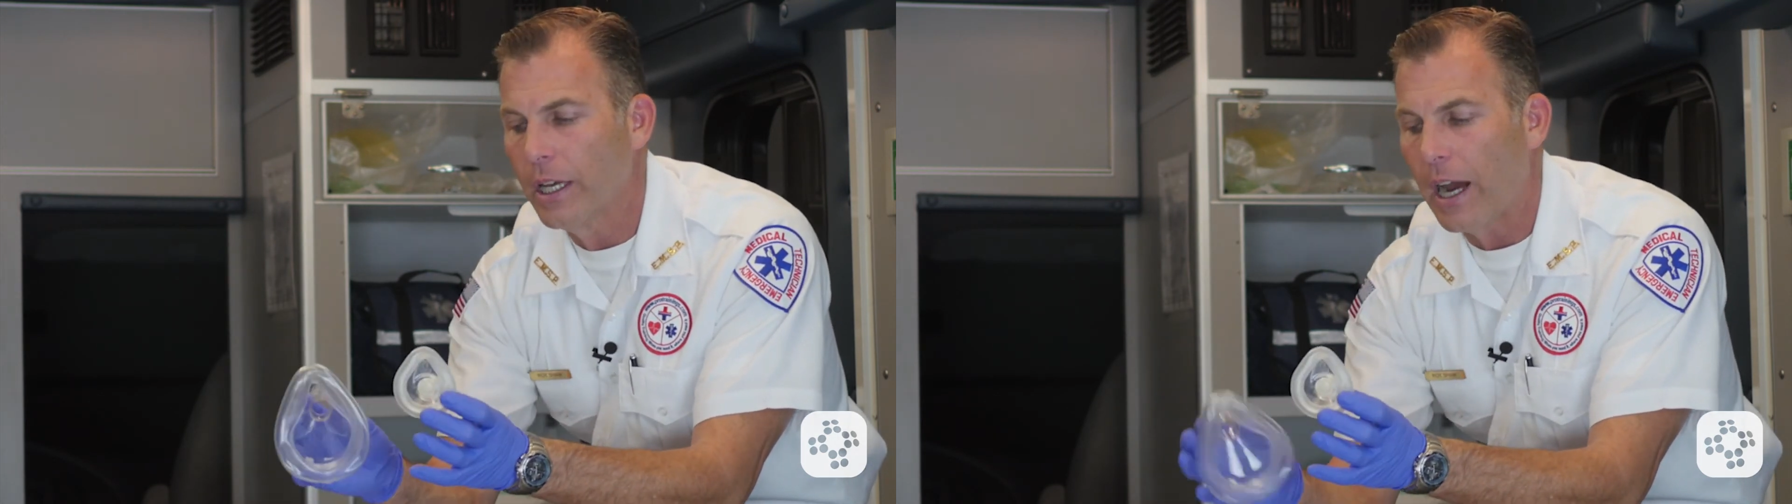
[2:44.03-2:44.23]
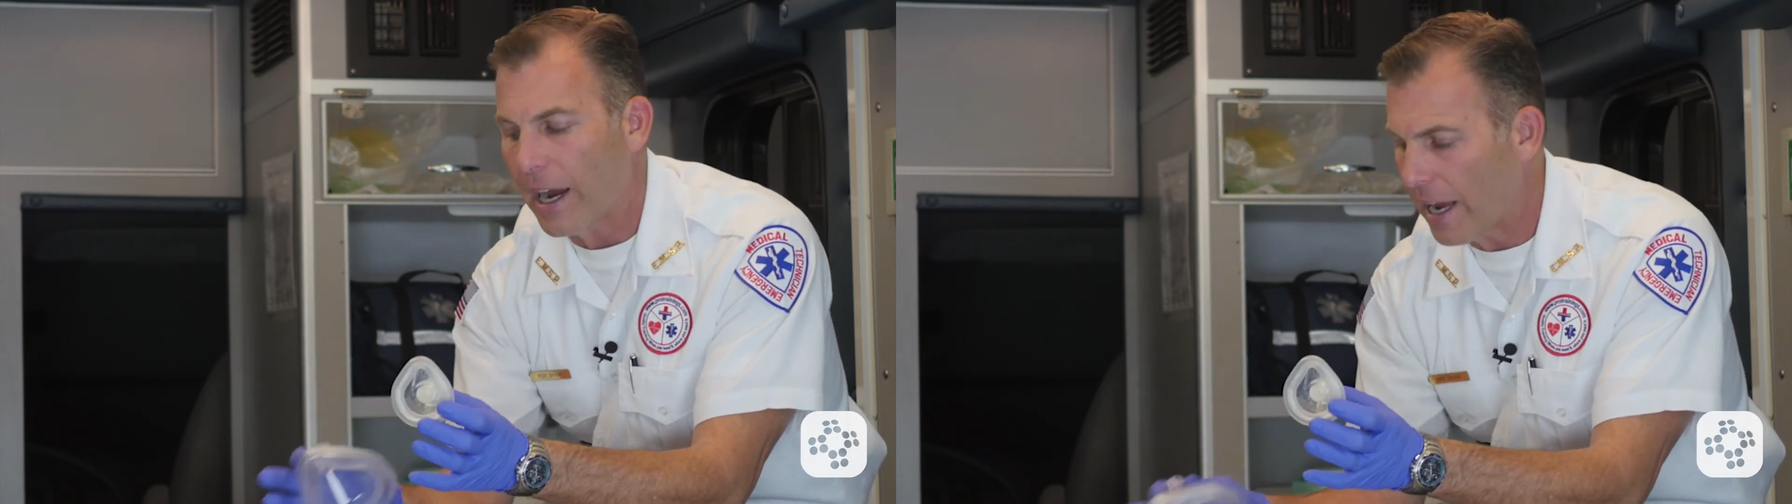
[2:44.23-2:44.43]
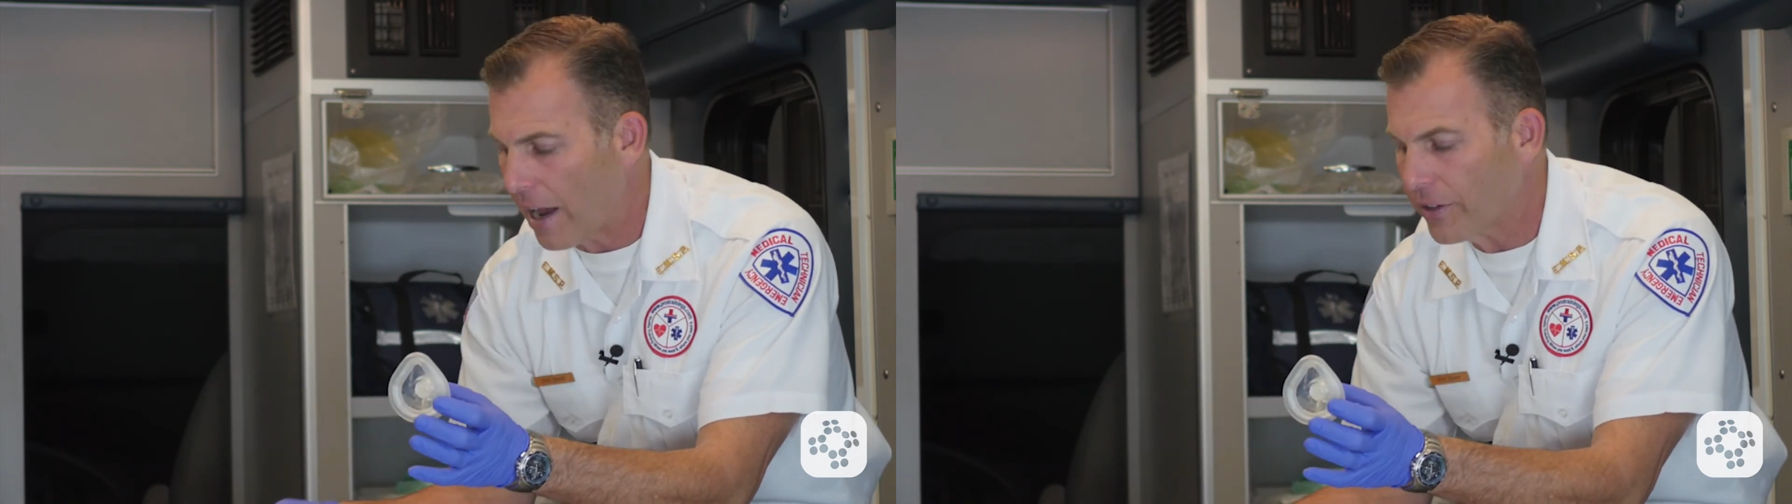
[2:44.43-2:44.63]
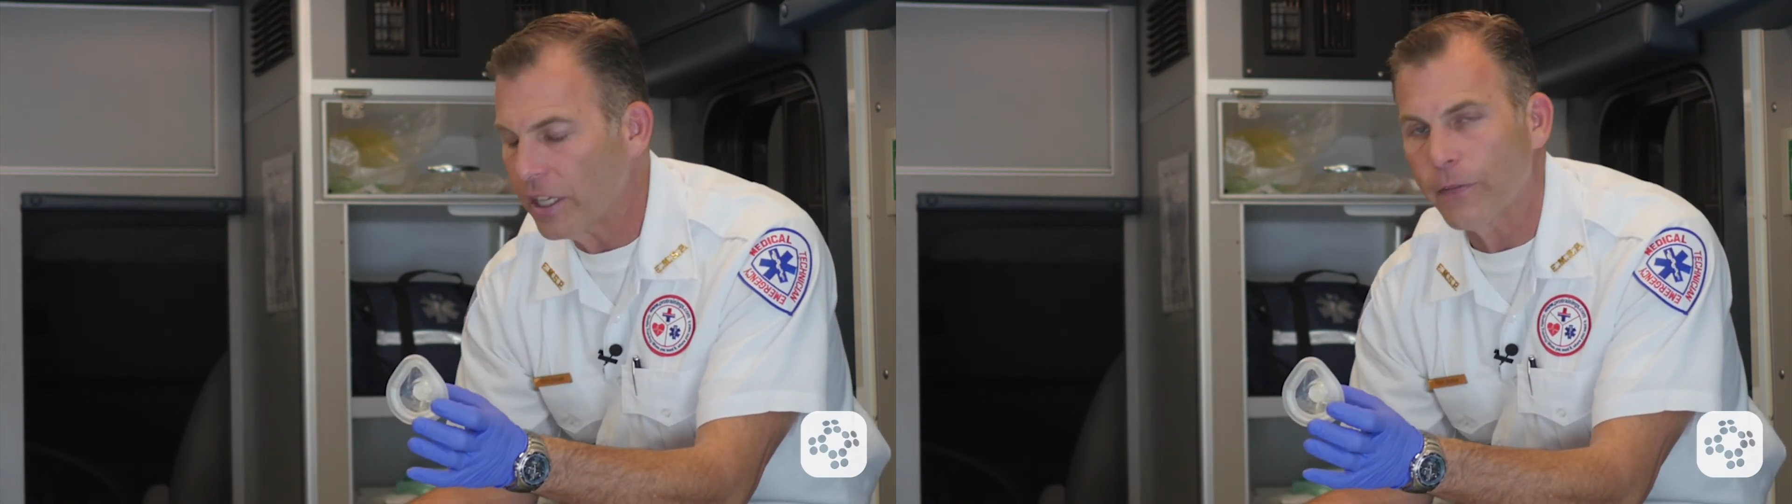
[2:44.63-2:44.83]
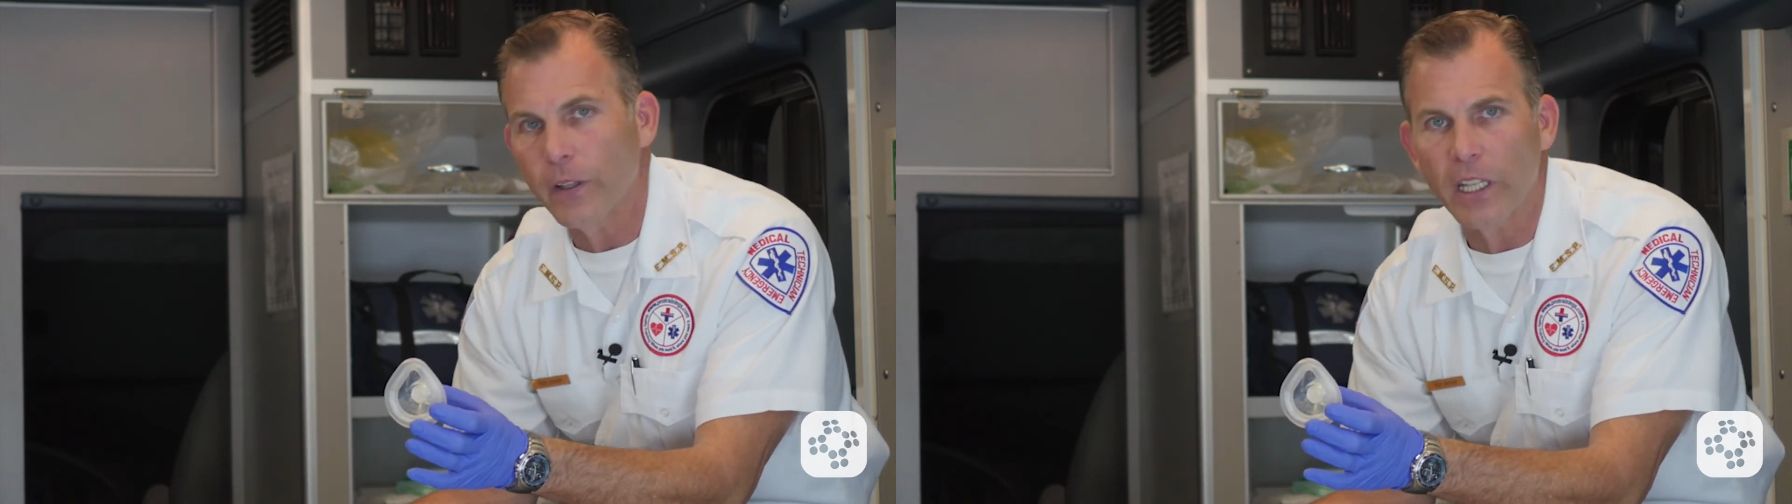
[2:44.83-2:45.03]
I have an
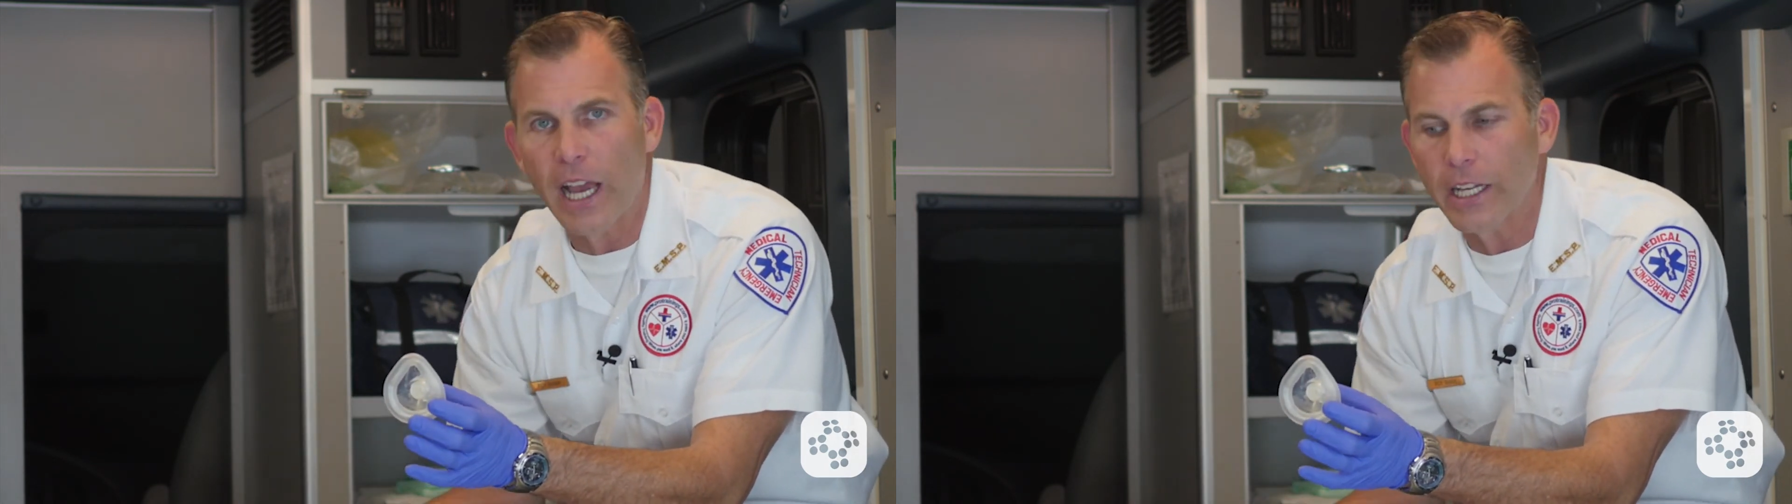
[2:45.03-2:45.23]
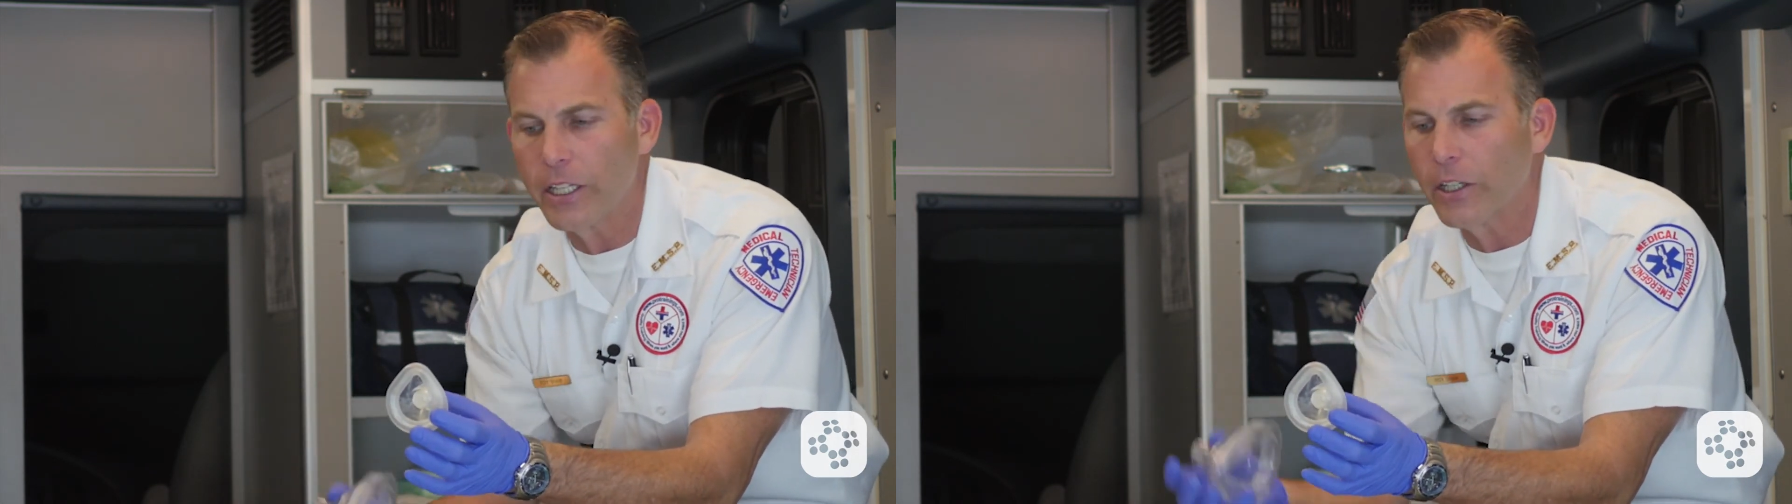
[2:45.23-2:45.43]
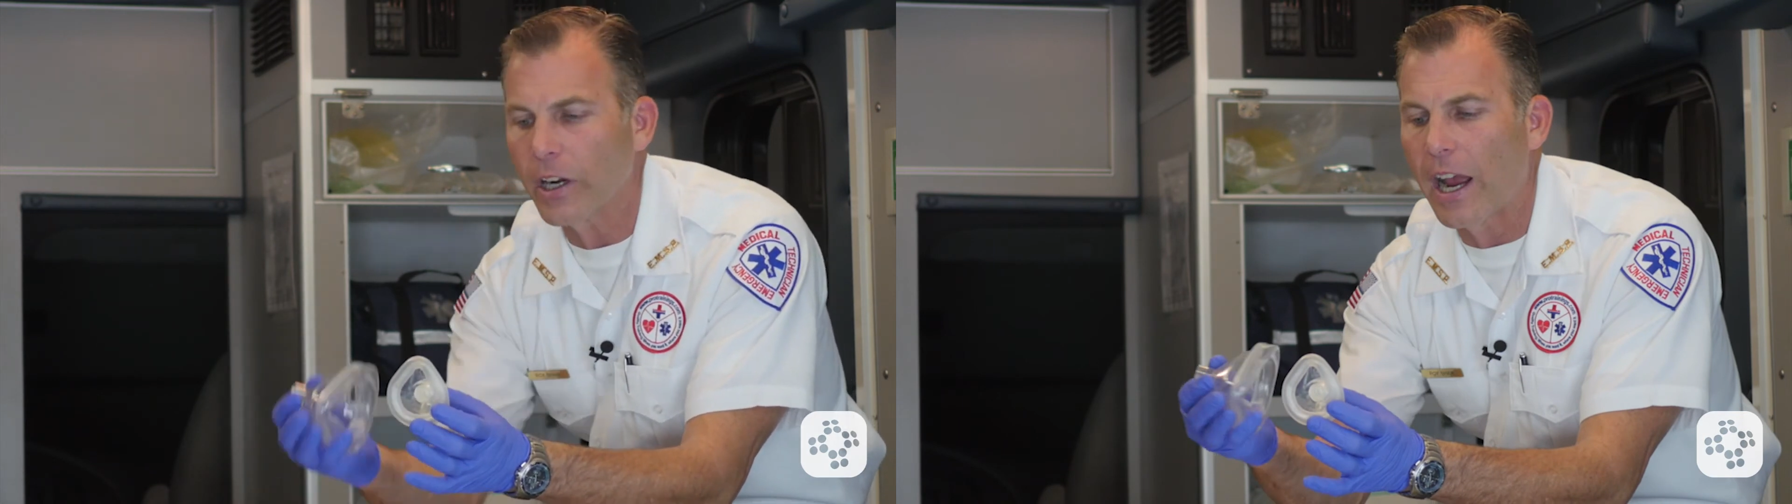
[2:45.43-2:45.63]
infant line here,